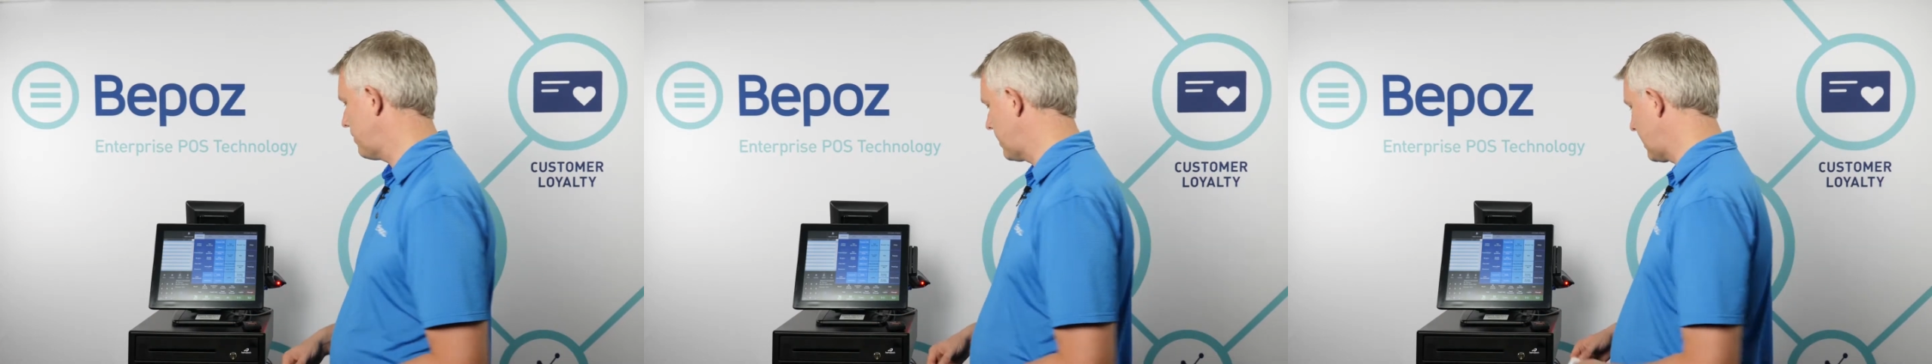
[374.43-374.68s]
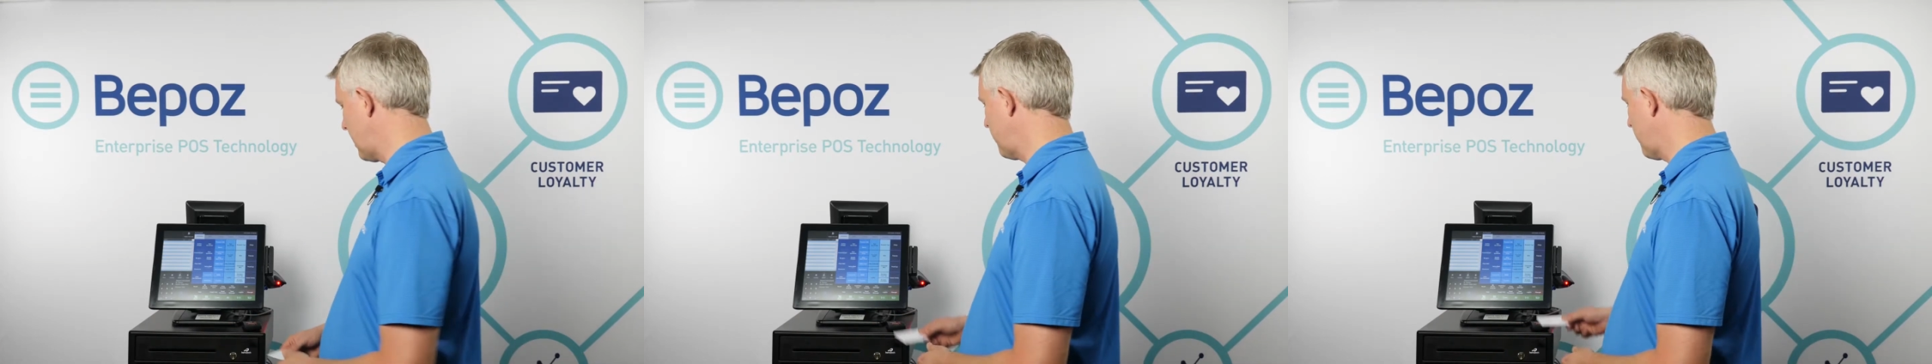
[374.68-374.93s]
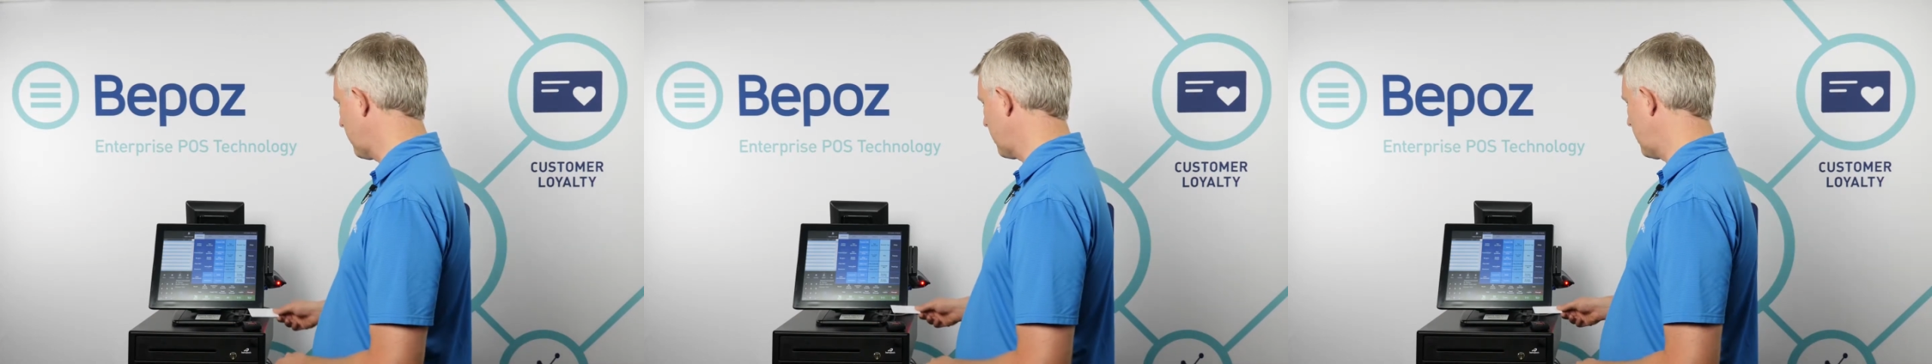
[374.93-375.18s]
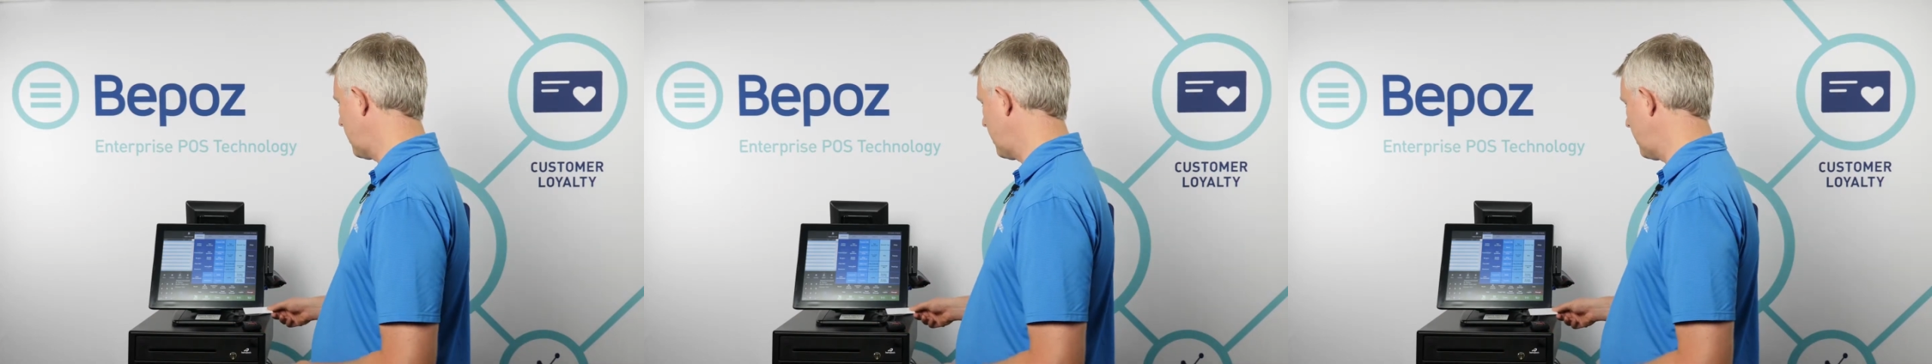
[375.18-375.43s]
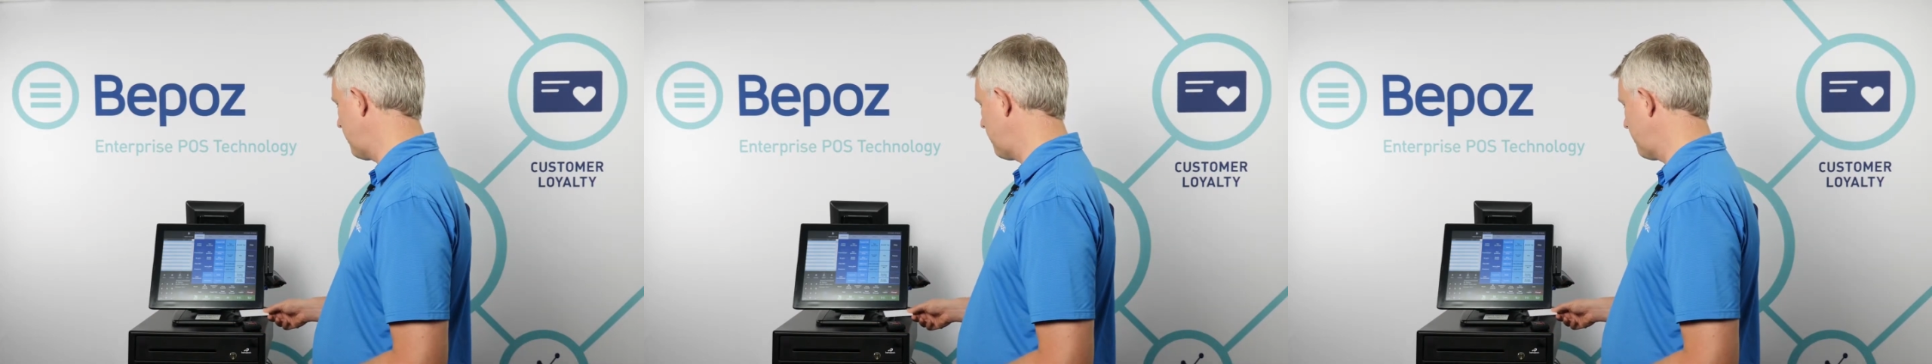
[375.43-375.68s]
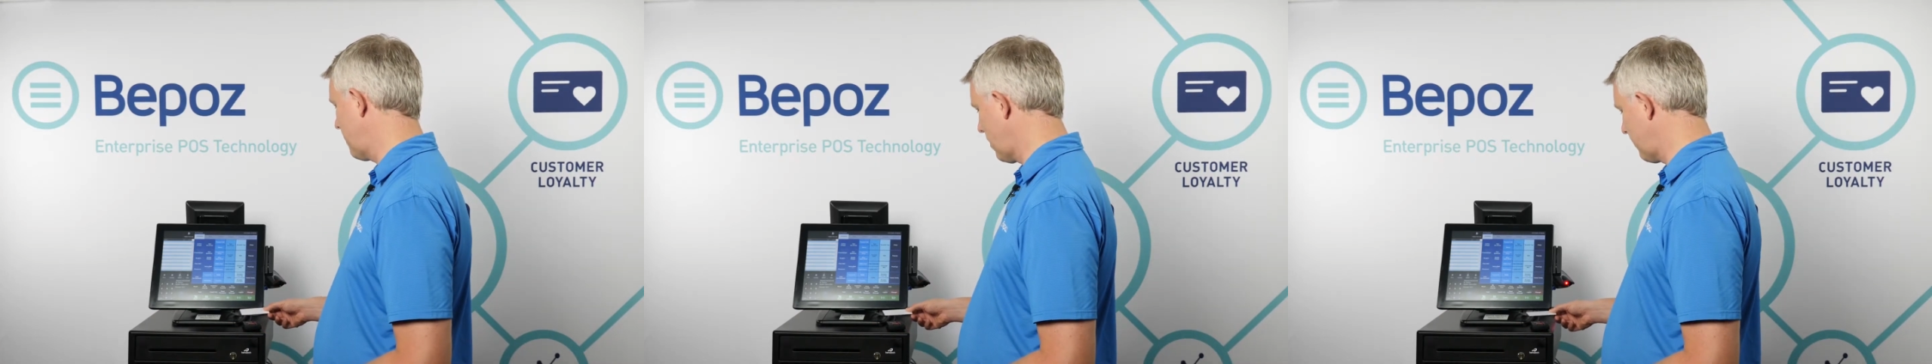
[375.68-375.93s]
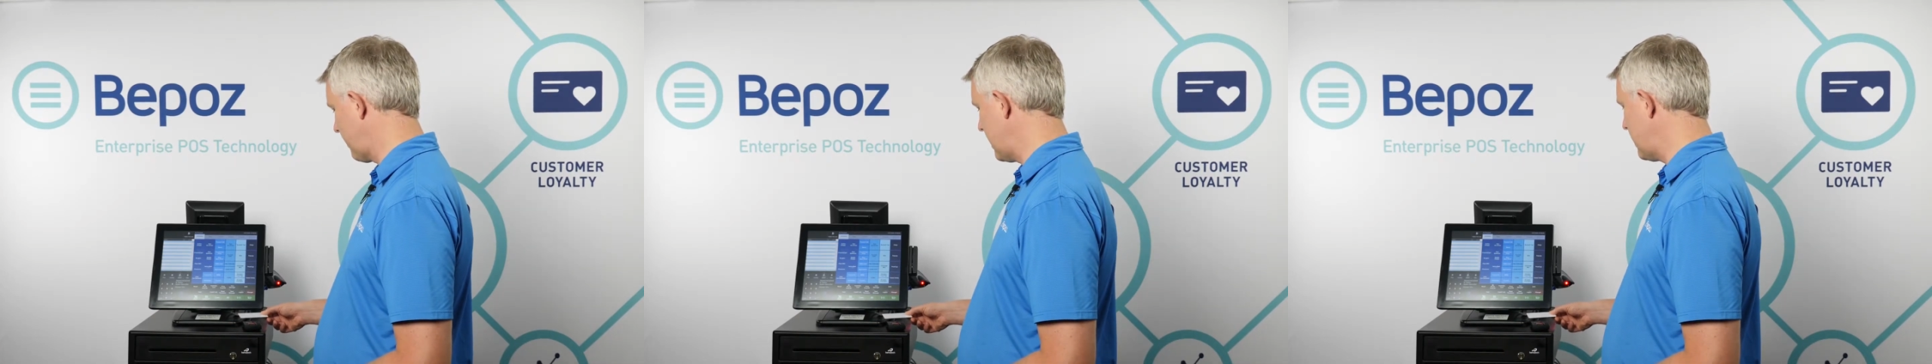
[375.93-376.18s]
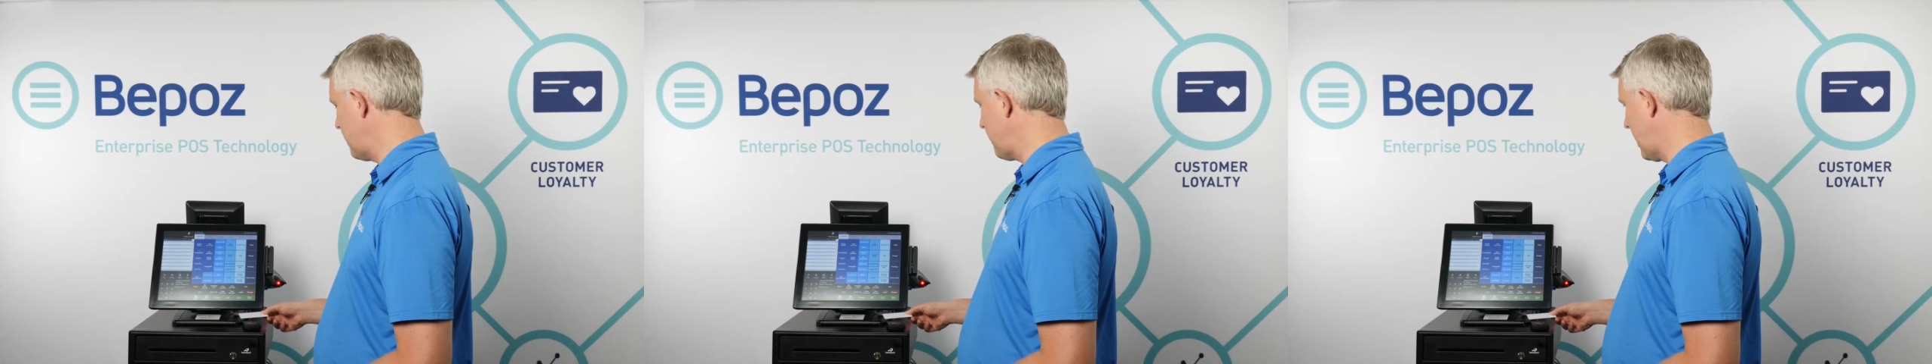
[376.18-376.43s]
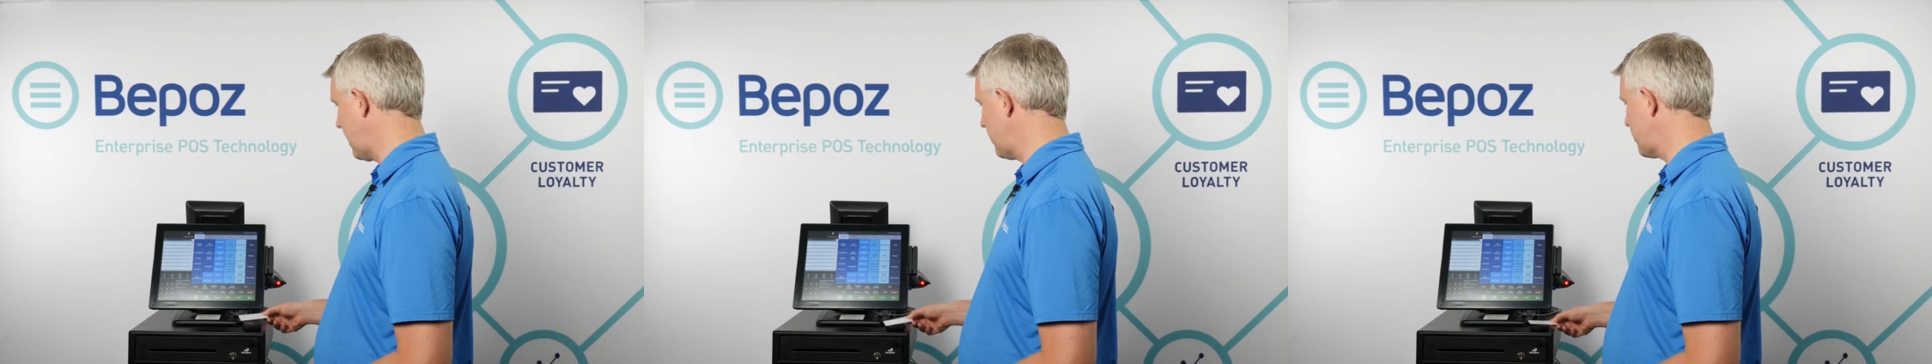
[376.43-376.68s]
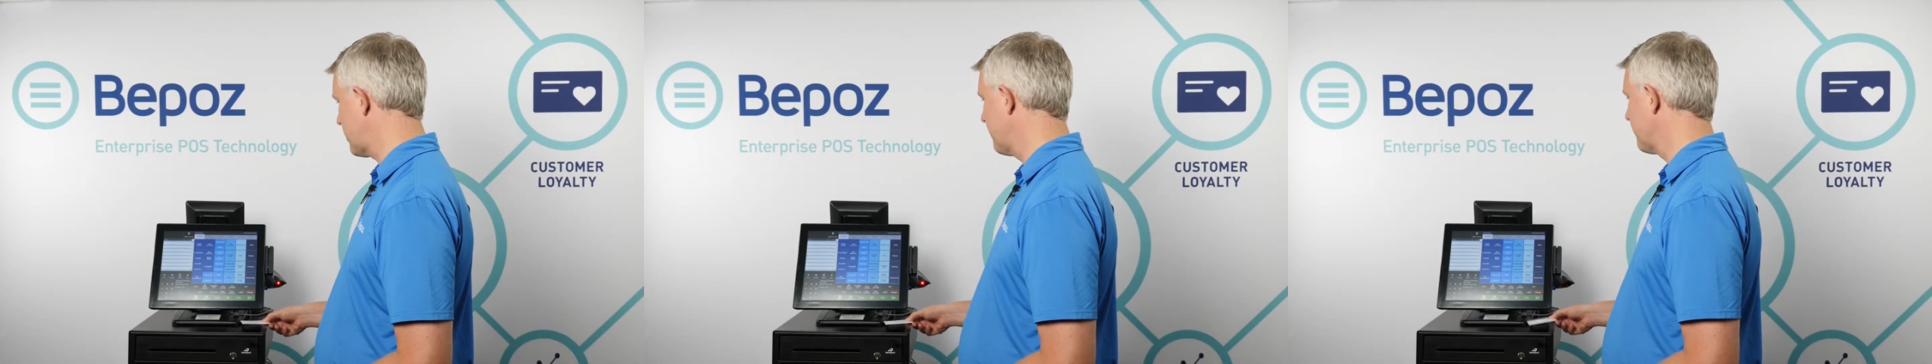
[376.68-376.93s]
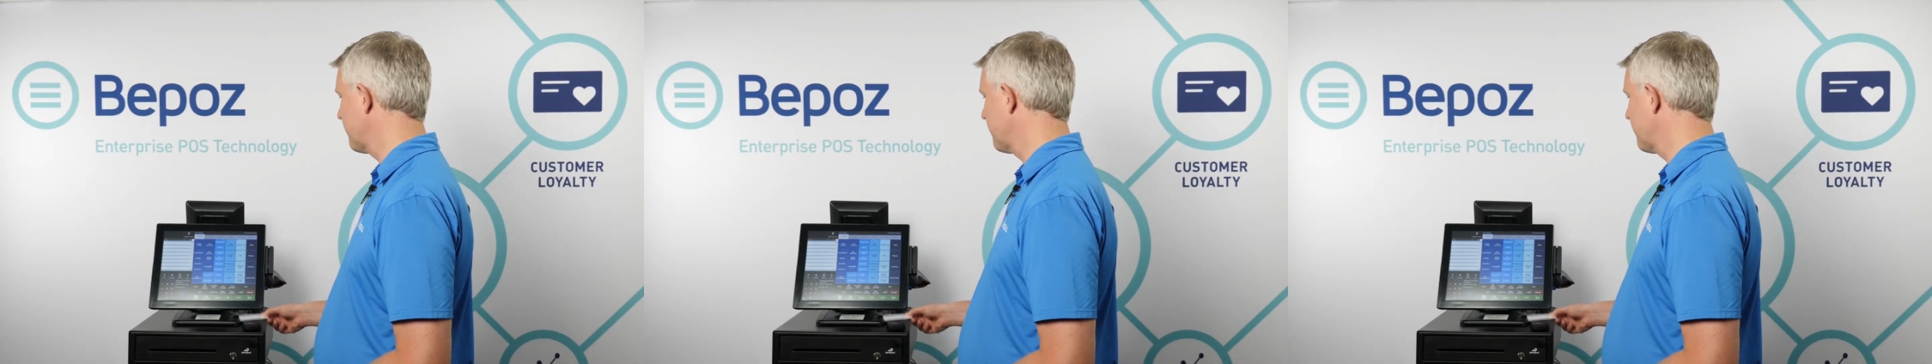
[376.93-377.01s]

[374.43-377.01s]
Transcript: but I have a RFID badge